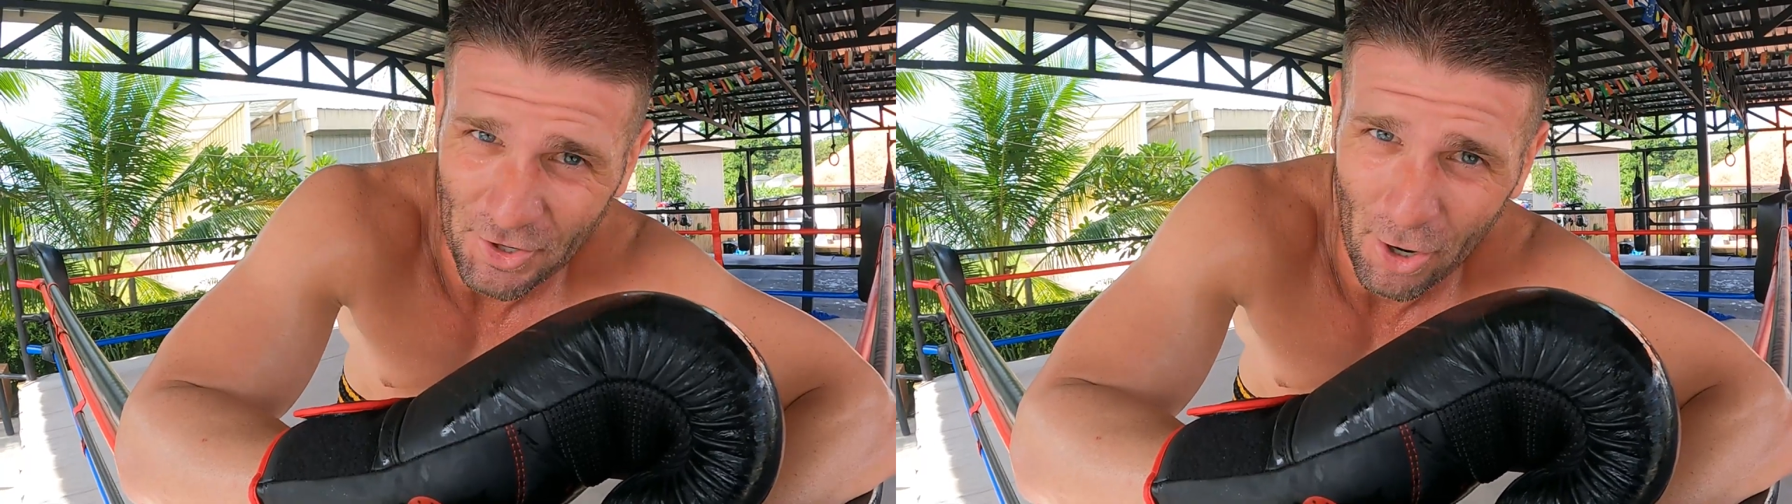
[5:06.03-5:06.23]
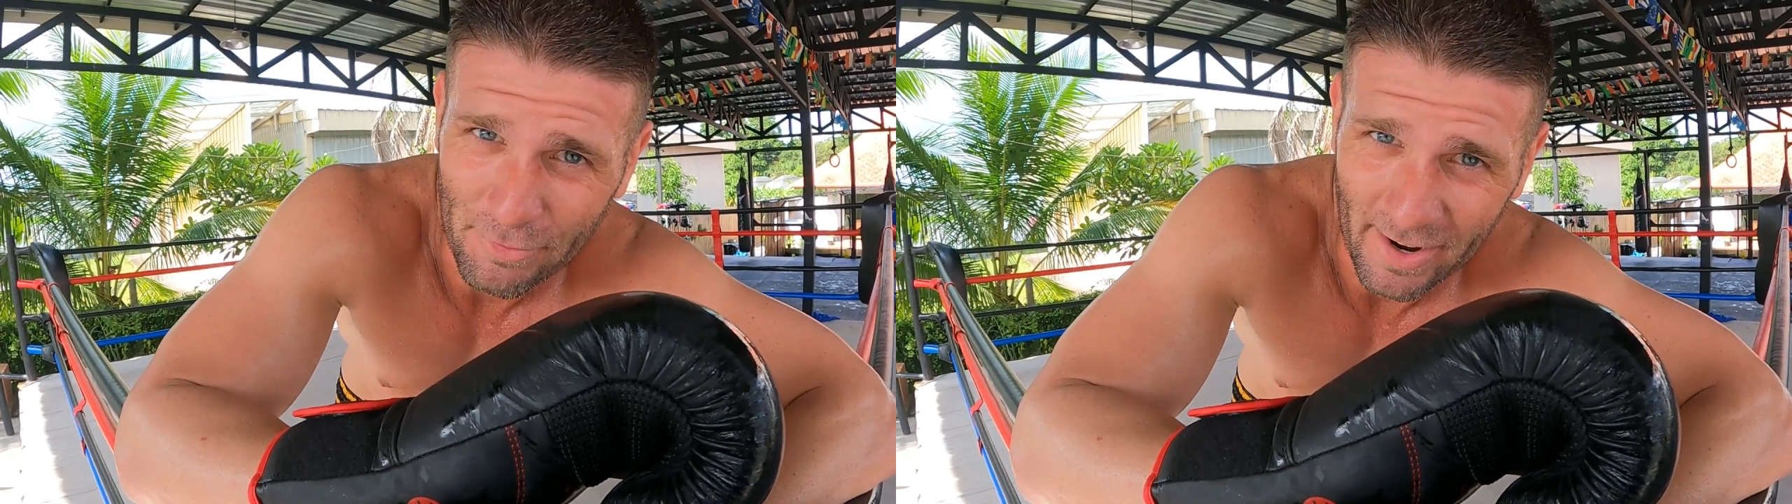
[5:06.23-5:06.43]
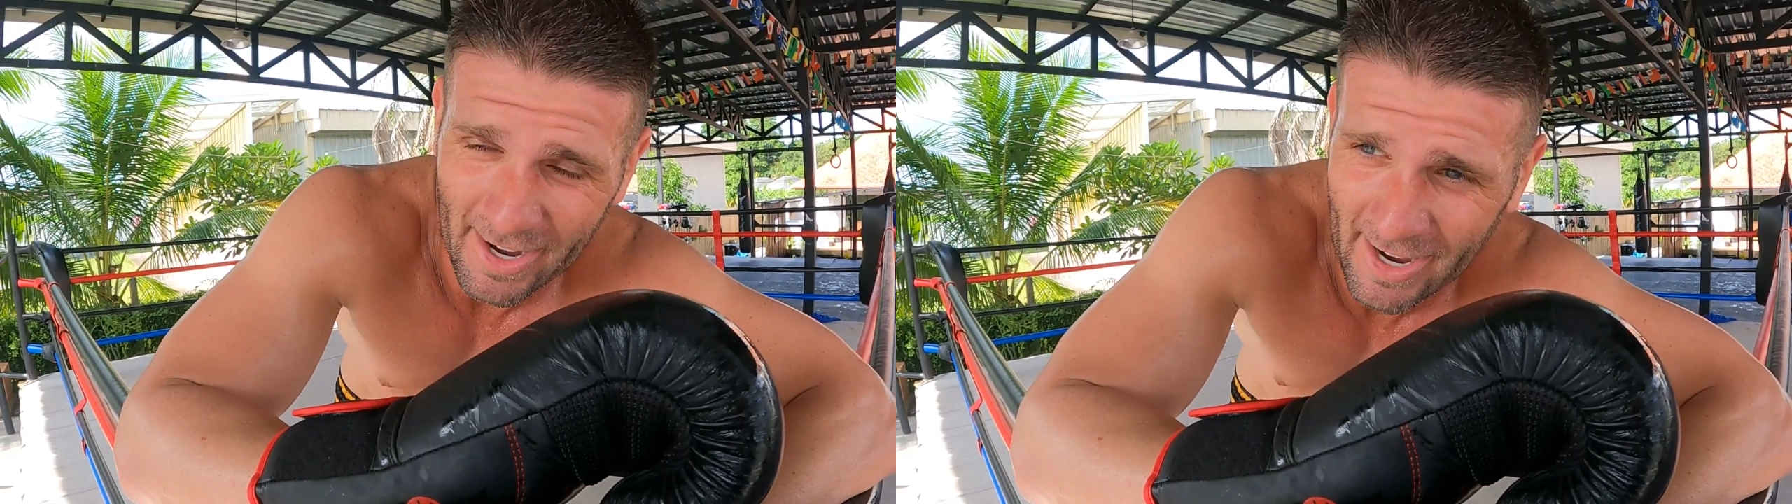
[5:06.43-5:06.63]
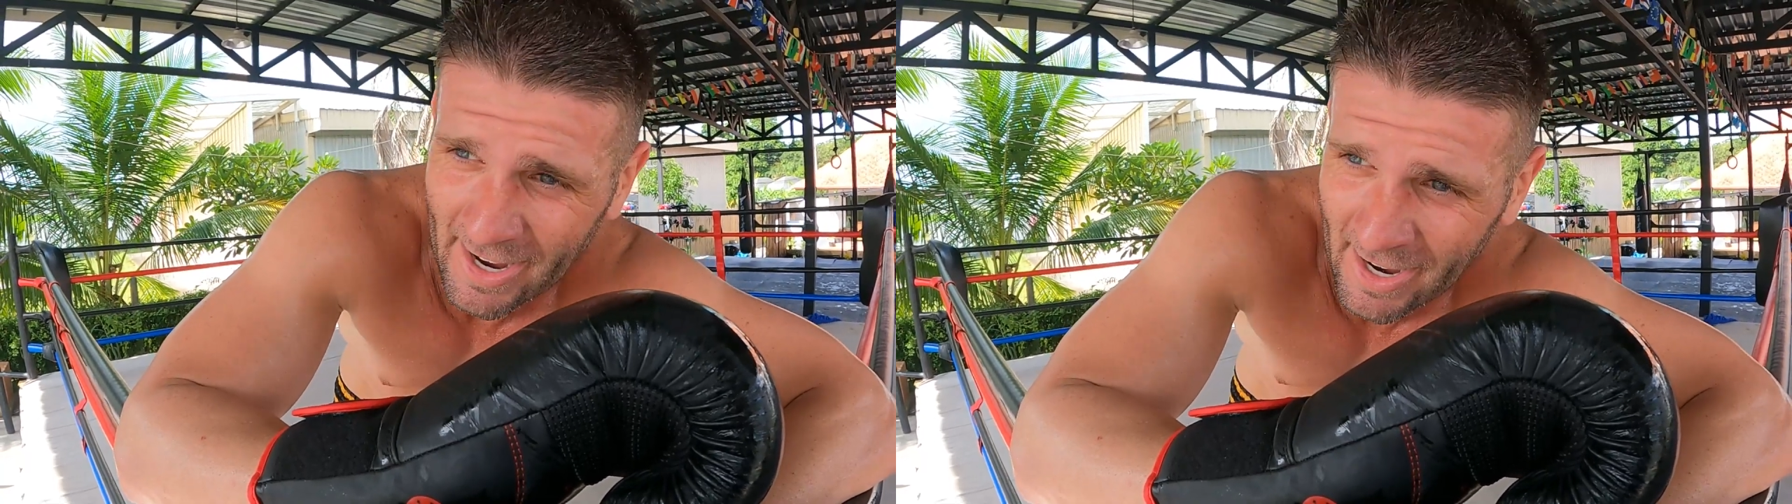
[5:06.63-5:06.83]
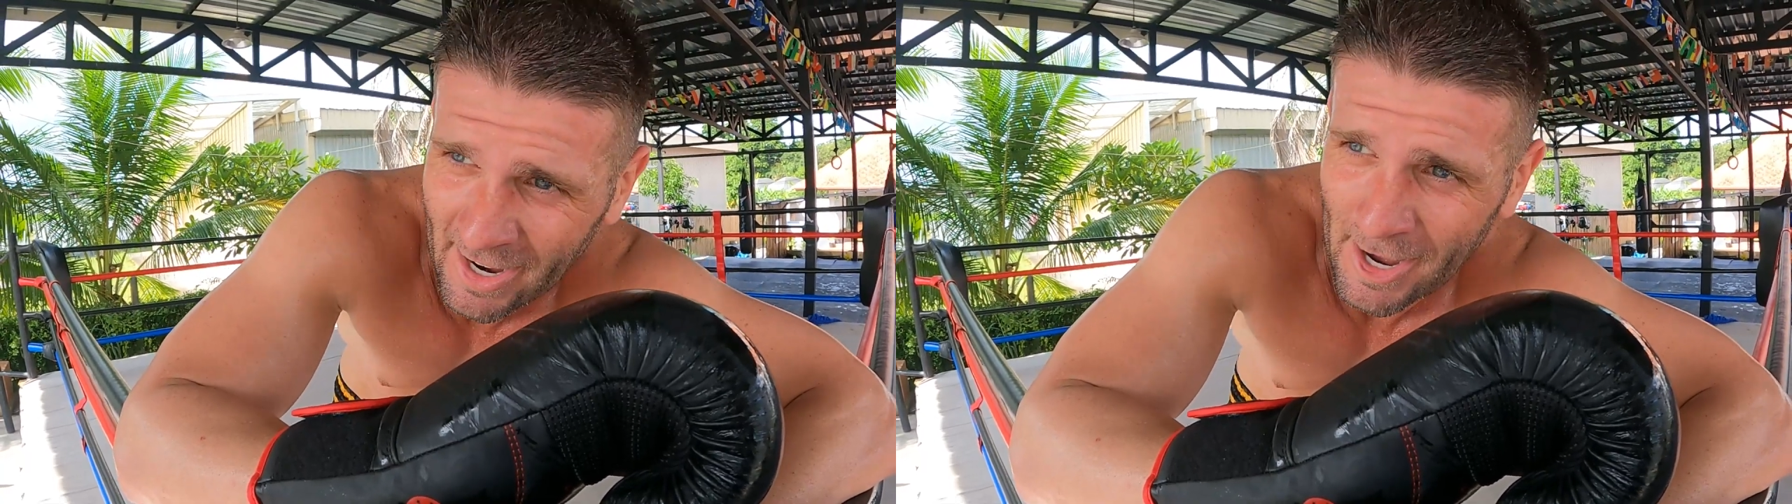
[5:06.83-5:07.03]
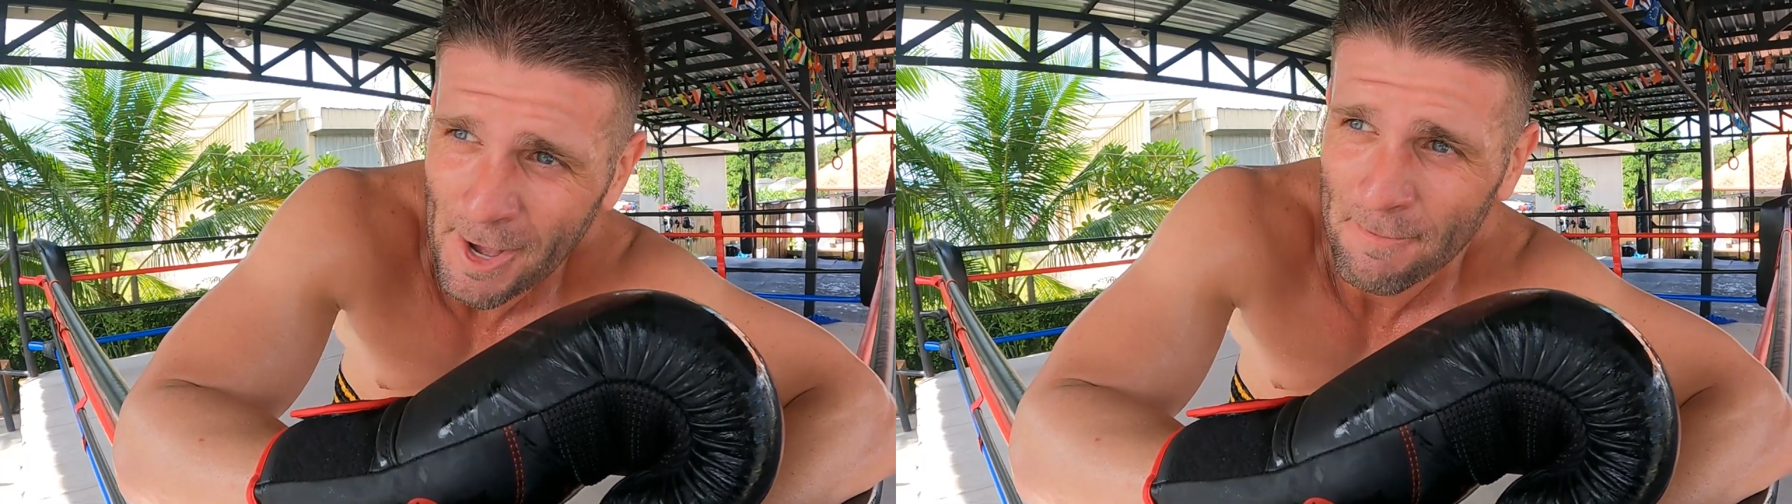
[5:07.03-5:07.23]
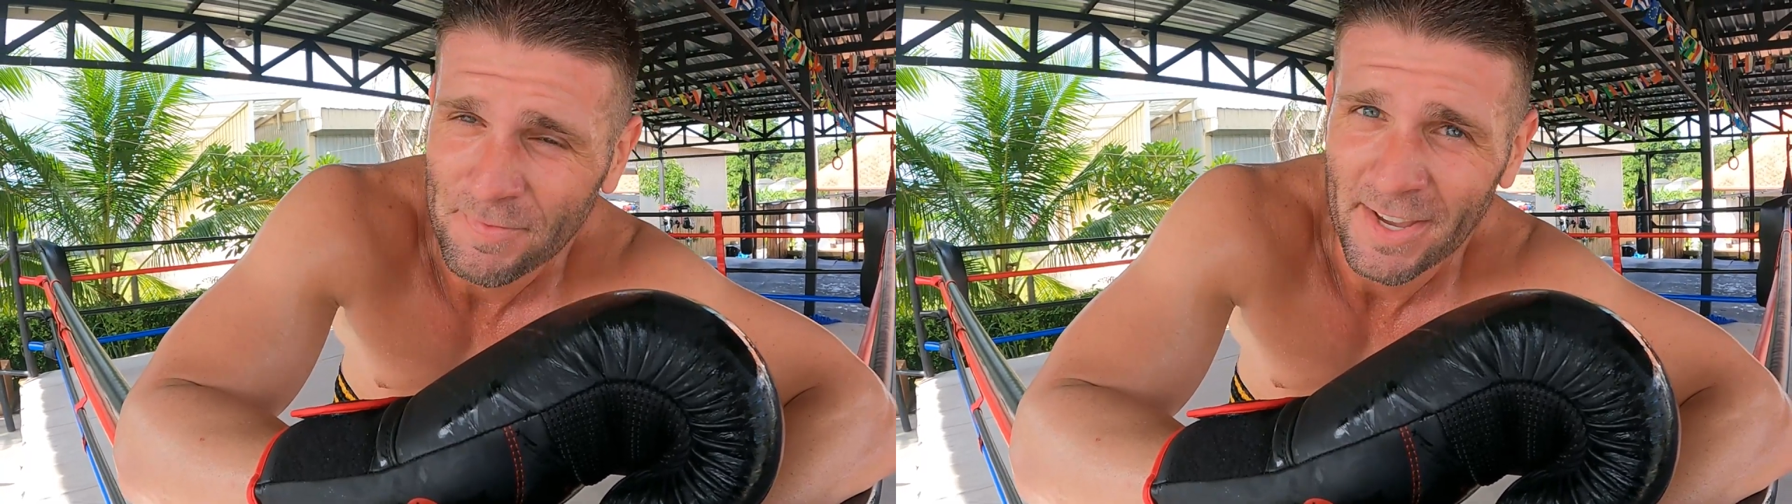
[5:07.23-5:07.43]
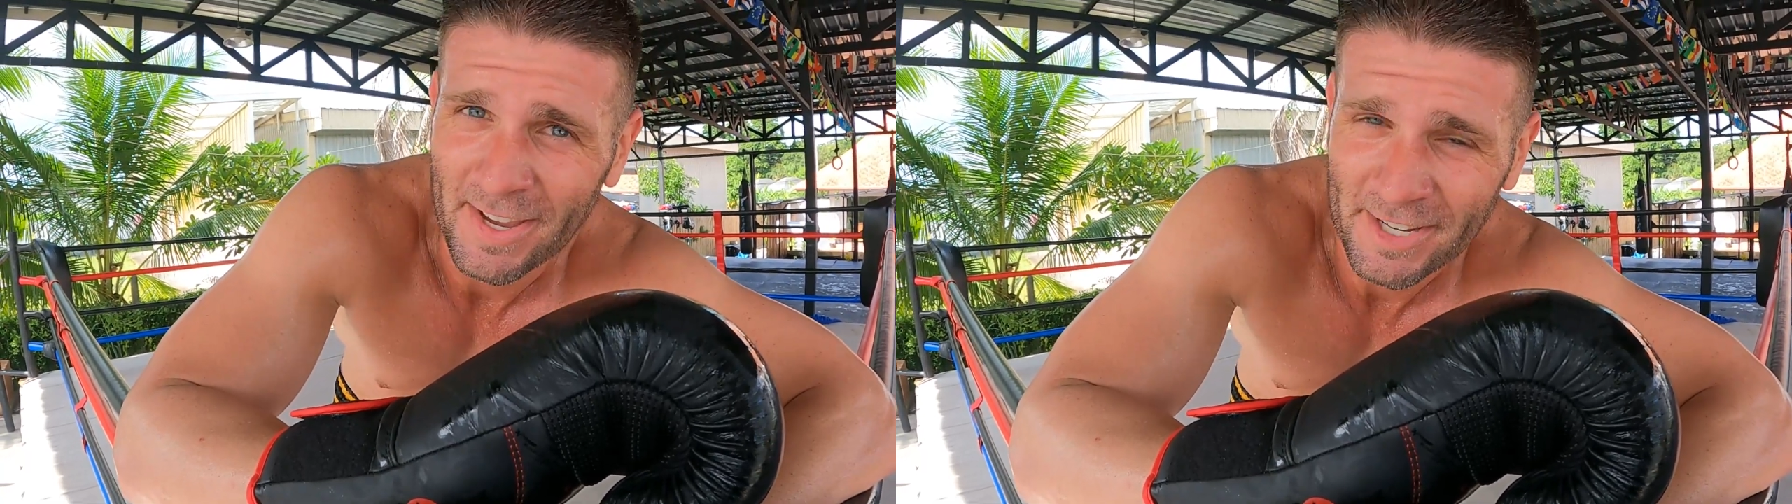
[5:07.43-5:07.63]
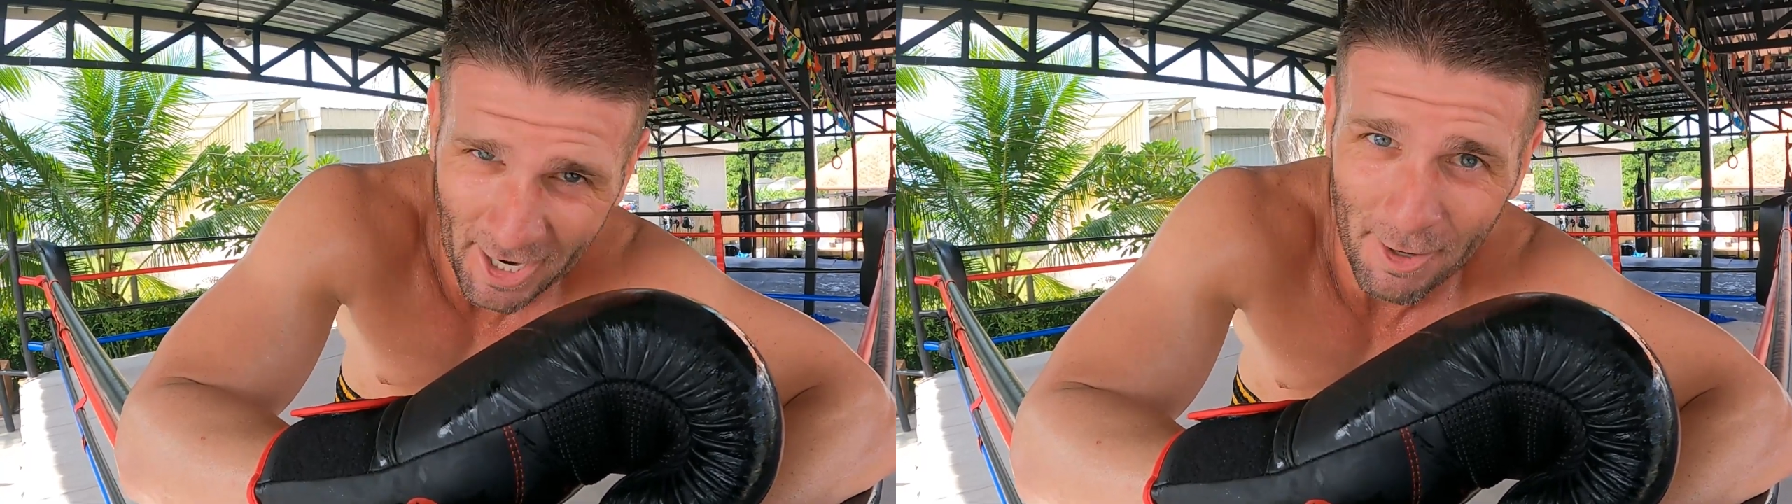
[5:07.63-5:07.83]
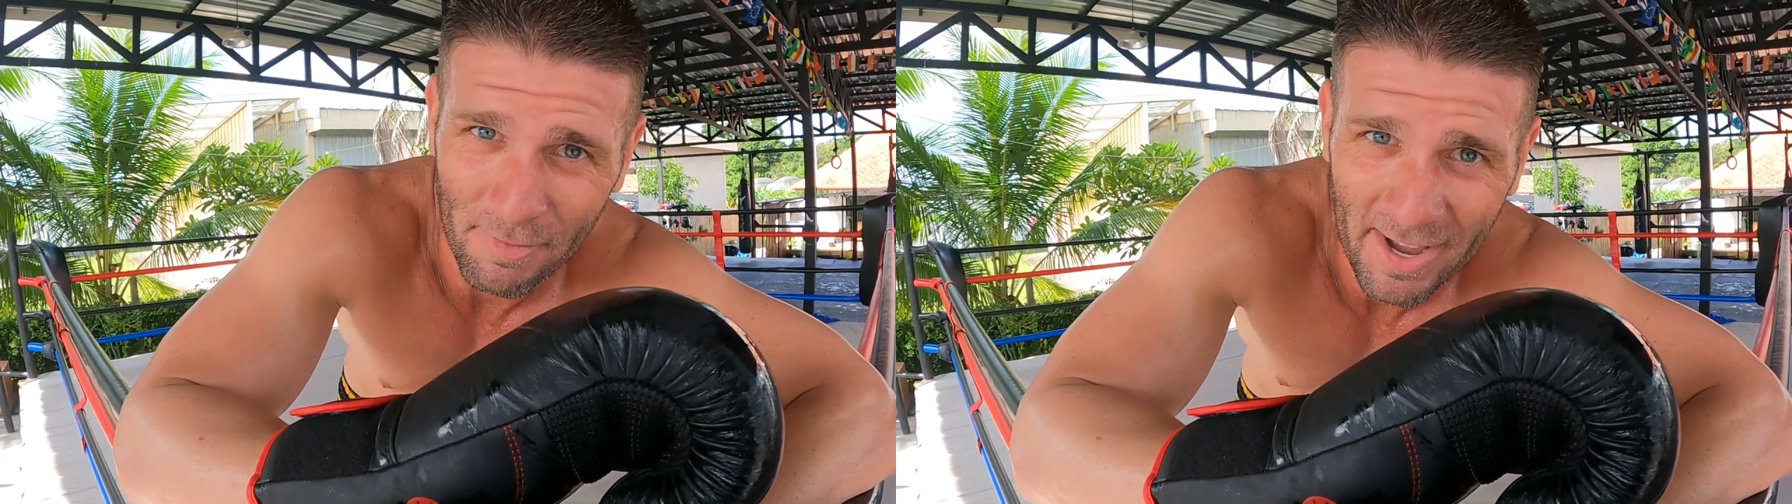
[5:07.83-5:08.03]
Nova.
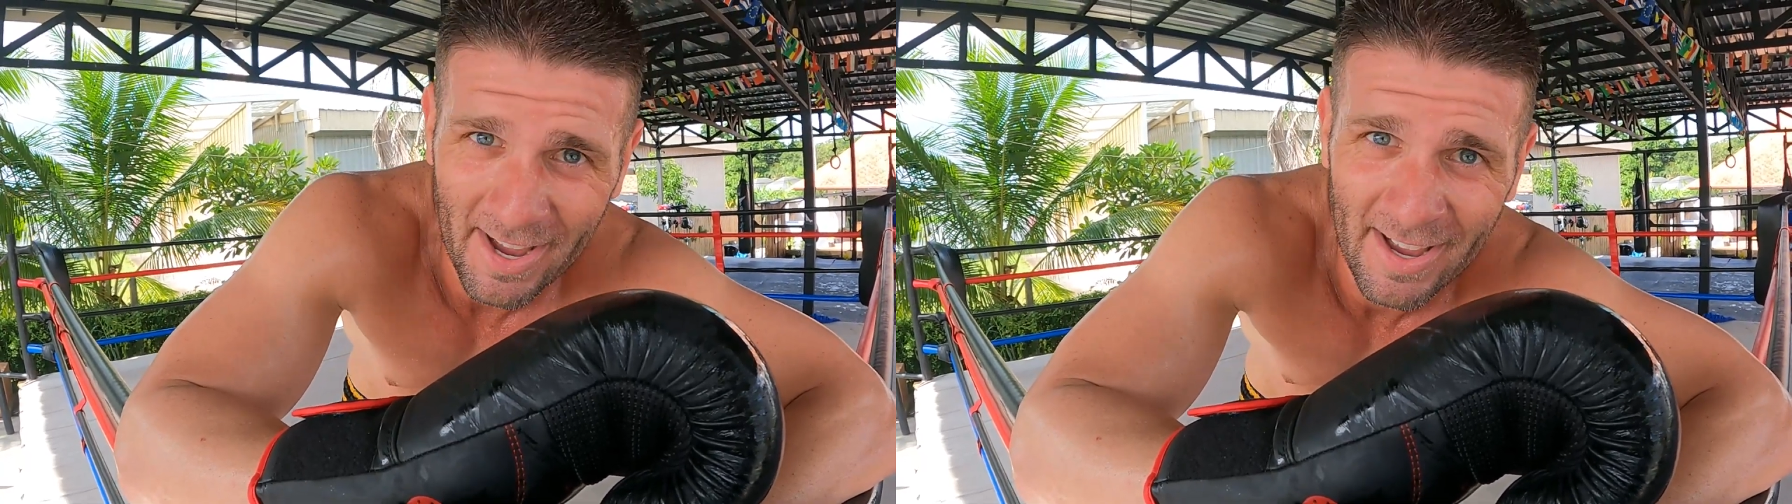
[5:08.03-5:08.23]
Come.